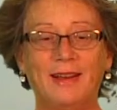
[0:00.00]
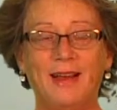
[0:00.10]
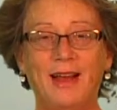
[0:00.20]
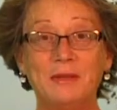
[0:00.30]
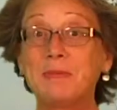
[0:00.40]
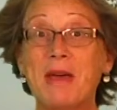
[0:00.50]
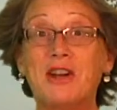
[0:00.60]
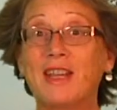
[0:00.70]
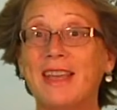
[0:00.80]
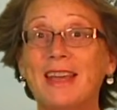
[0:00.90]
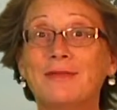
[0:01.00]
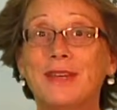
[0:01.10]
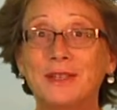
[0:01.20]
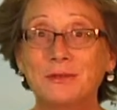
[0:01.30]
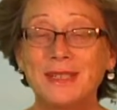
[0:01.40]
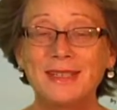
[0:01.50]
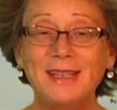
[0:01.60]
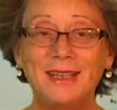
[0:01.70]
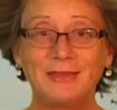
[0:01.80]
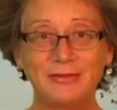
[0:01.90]
It's better to give than to
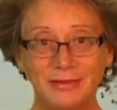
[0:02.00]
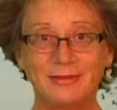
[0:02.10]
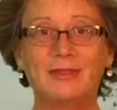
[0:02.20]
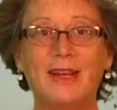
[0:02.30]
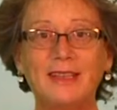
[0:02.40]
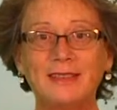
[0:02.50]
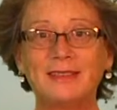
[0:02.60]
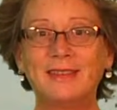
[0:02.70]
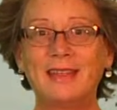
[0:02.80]
receive, right?